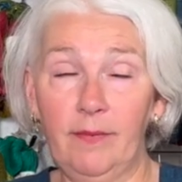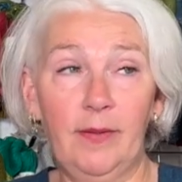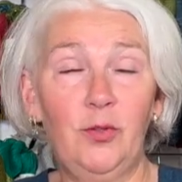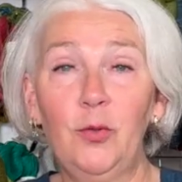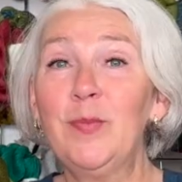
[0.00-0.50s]

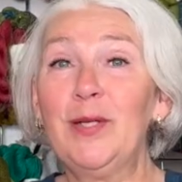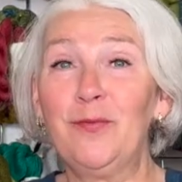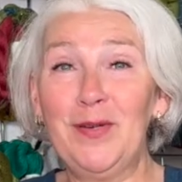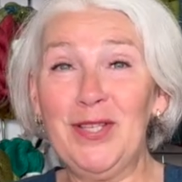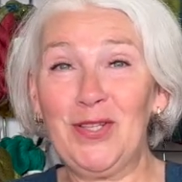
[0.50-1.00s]
do a bit
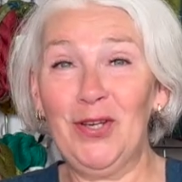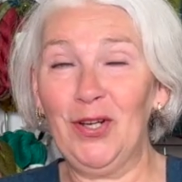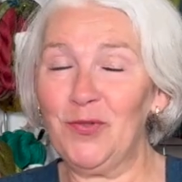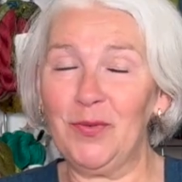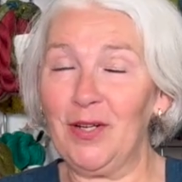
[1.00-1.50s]
of
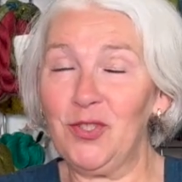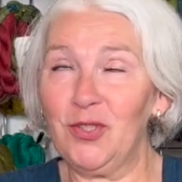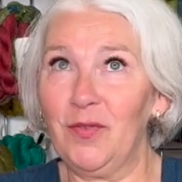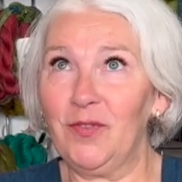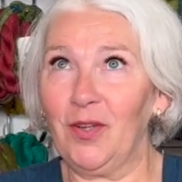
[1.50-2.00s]
research, what I
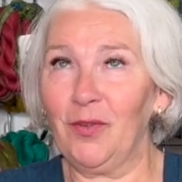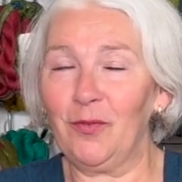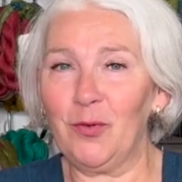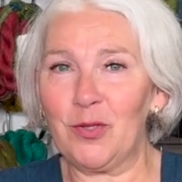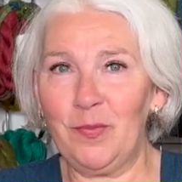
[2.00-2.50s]
should have done, of
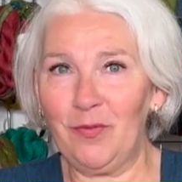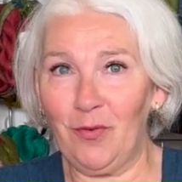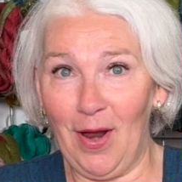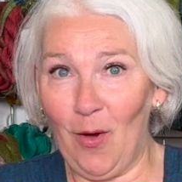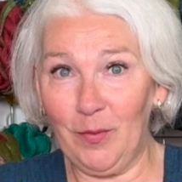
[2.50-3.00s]
course,
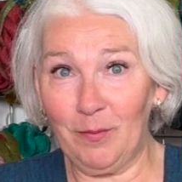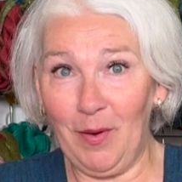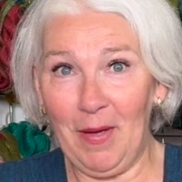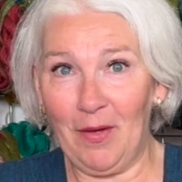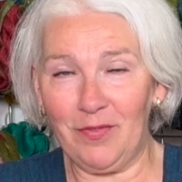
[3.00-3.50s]
before I opened my
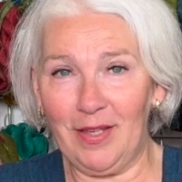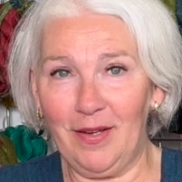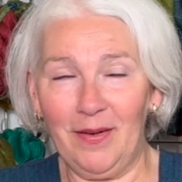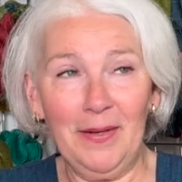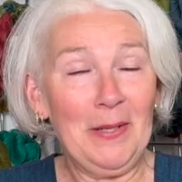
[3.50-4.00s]
mouth
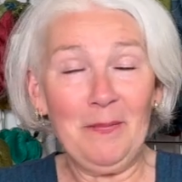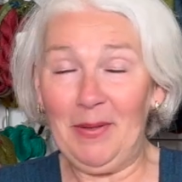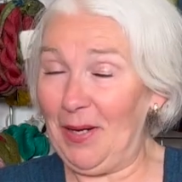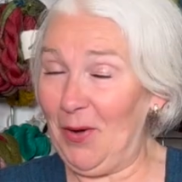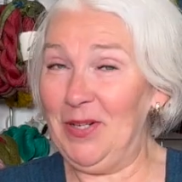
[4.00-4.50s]
here.
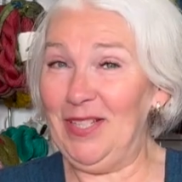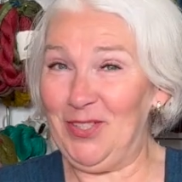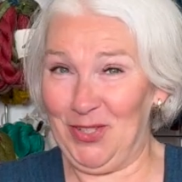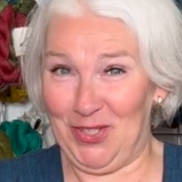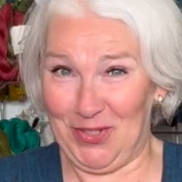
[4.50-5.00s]
But I only
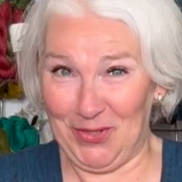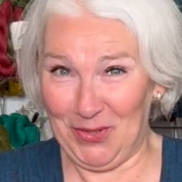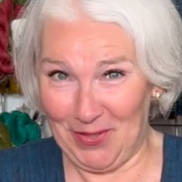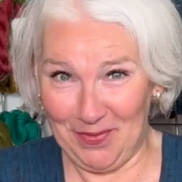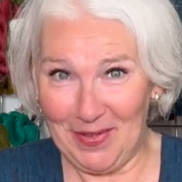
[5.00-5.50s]
just
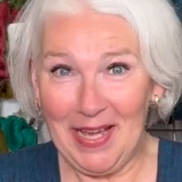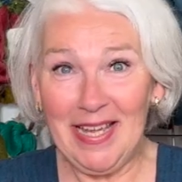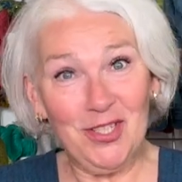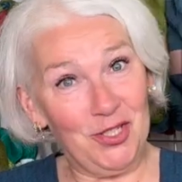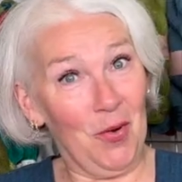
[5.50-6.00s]
thought of
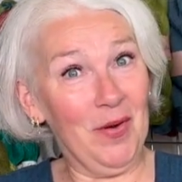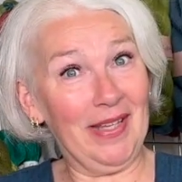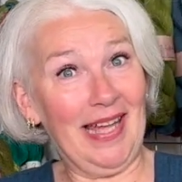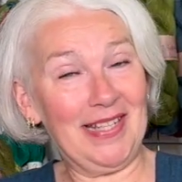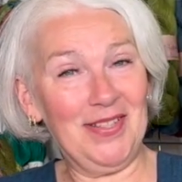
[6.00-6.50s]
showing
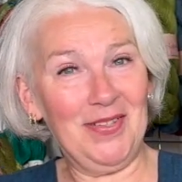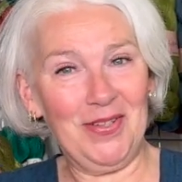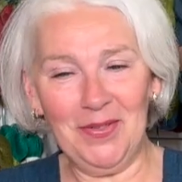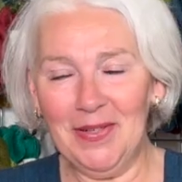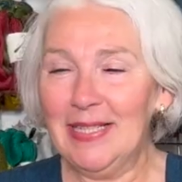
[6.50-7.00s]
that to
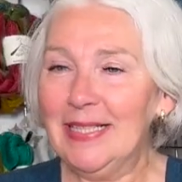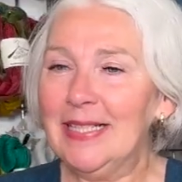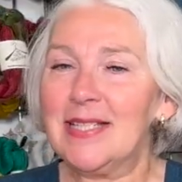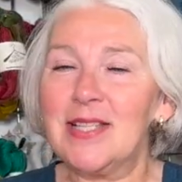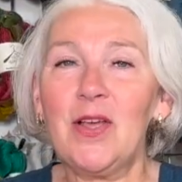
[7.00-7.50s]
you.
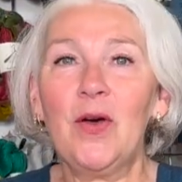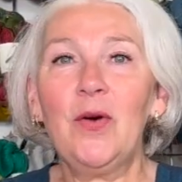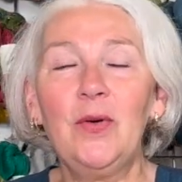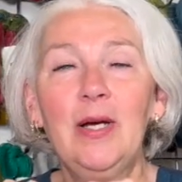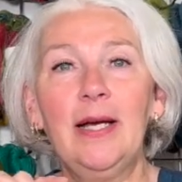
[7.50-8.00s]

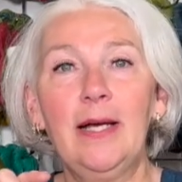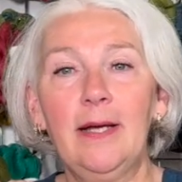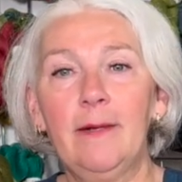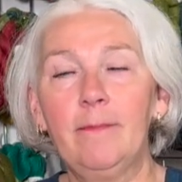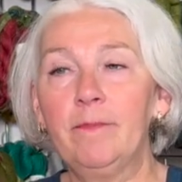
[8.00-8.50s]
So
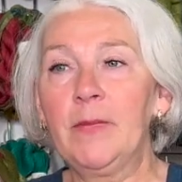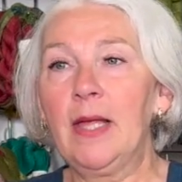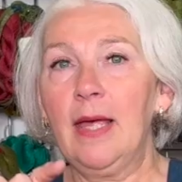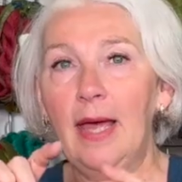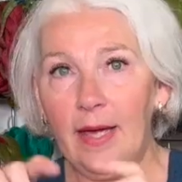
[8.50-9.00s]

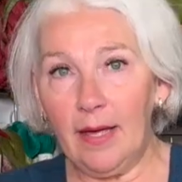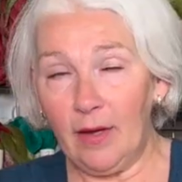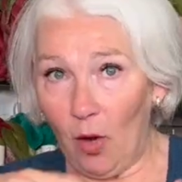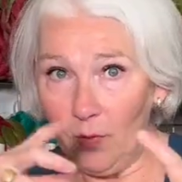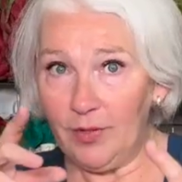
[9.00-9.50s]

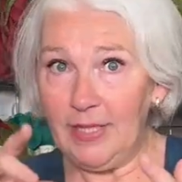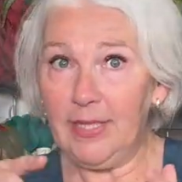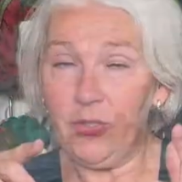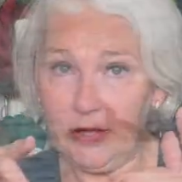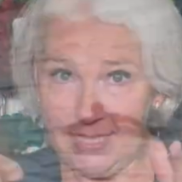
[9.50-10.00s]
hopefully you can